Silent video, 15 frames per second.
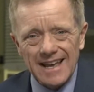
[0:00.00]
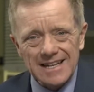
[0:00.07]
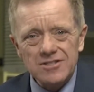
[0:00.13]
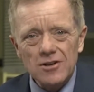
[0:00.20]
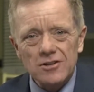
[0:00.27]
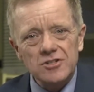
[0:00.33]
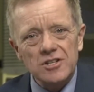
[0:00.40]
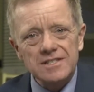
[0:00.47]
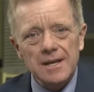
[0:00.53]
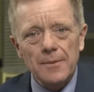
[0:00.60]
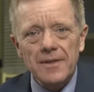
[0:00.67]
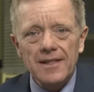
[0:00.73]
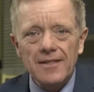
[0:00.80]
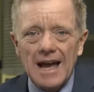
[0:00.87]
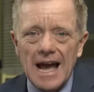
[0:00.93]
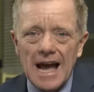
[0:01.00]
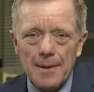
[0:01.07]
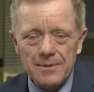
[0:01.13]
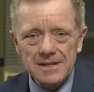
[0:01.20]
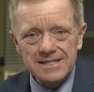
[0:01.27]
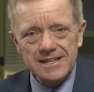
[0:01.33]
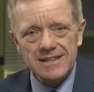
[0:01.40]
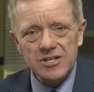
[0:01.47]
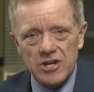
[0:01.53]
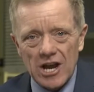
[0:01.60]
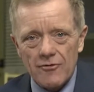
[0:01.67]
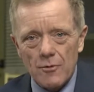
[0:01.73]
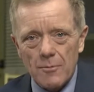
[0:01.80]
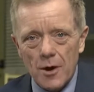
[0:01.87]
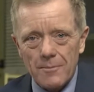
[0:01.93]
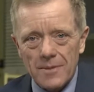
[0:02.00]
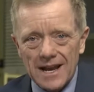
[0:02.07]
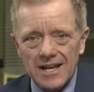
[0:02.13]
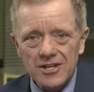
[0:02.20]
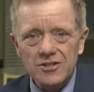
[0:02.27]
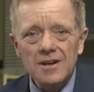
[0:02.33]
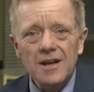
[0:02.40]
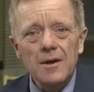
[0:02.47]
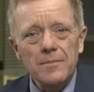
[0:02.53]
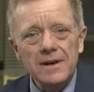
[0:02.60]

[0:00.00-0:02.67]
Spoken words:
It's not just something that happens in the general population,